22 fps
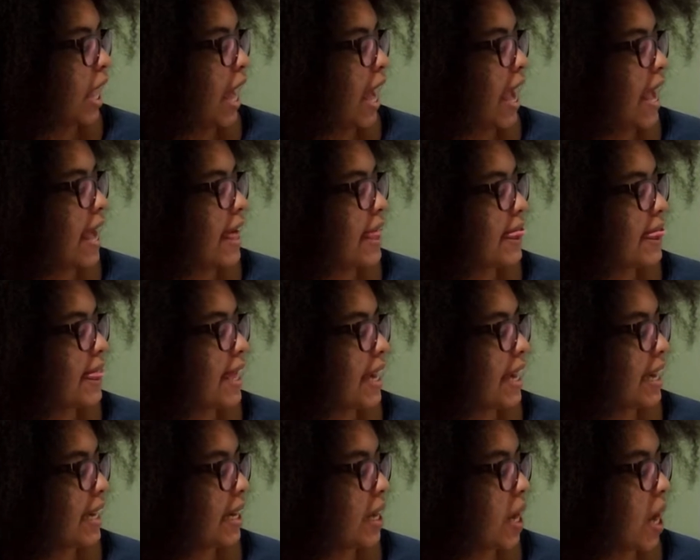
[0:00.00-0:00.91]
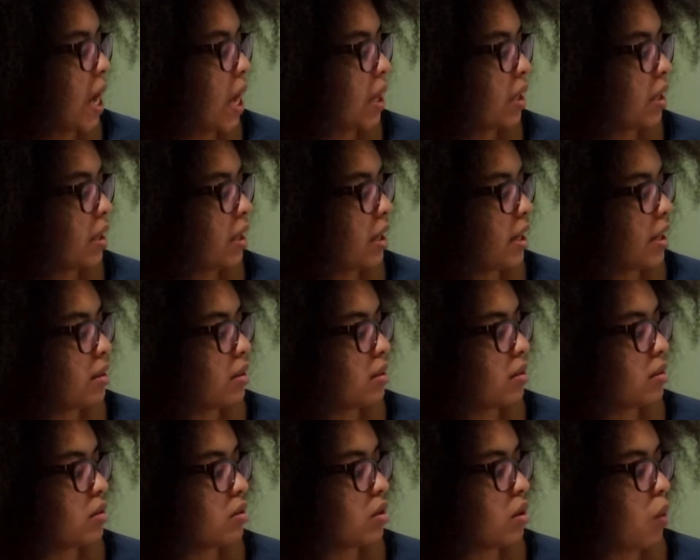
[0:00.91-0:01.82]
and then color in
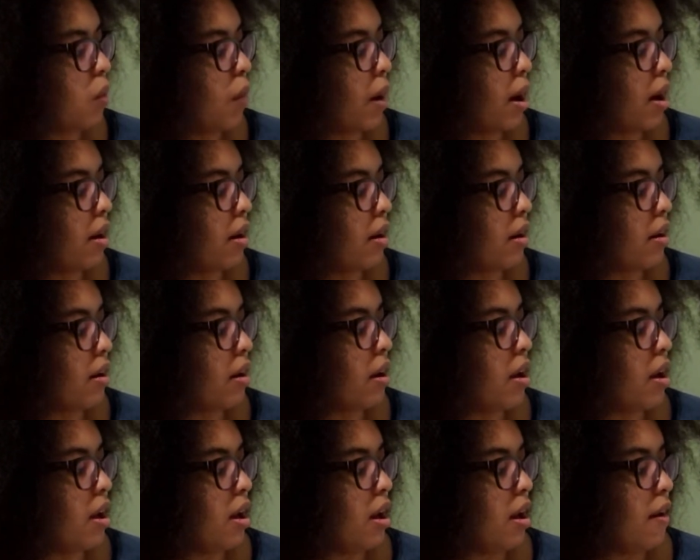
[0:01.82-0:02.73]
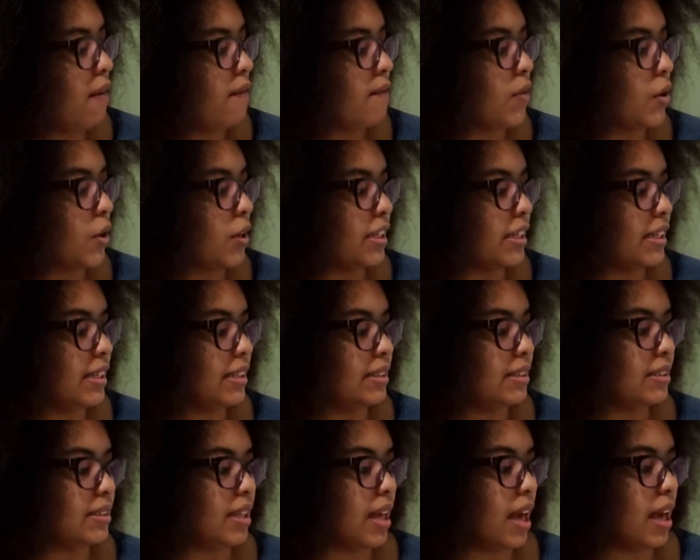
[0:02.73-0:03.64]
the square for
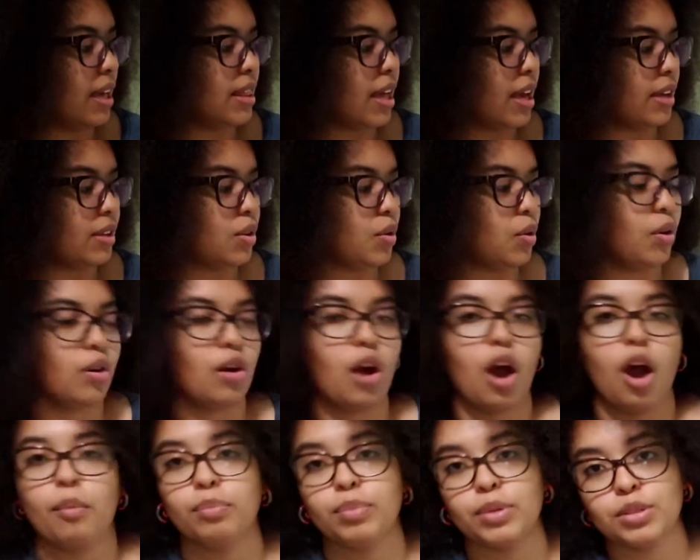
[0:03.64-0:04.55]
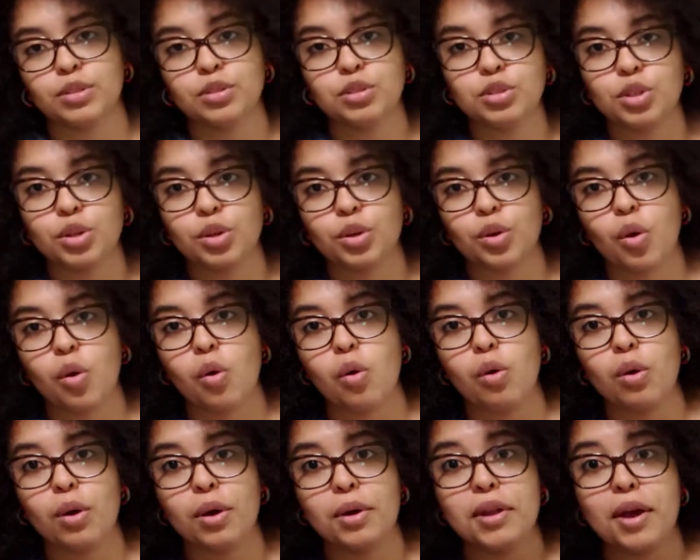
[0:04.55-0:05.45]
each day that you accomplish your
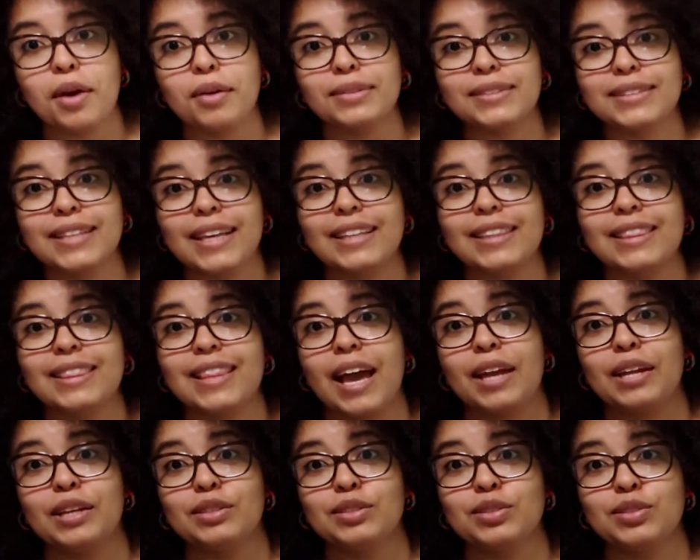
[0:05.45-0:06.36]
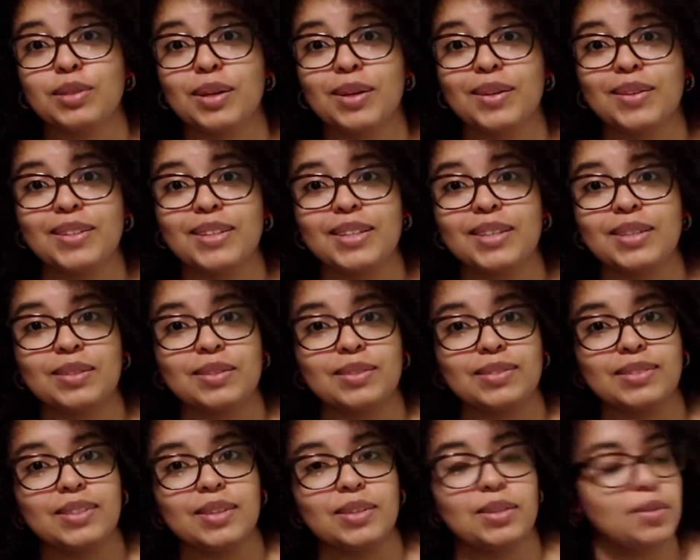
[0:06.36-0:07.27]
goal. And I was like, that is so
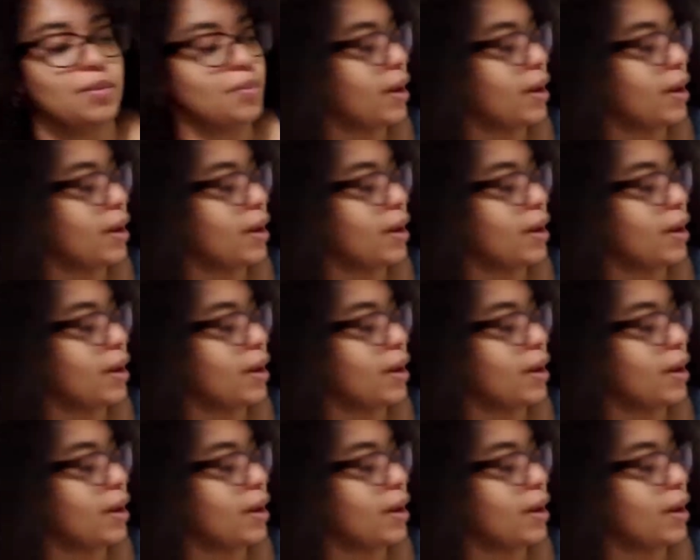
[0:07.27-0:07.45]
cute. So you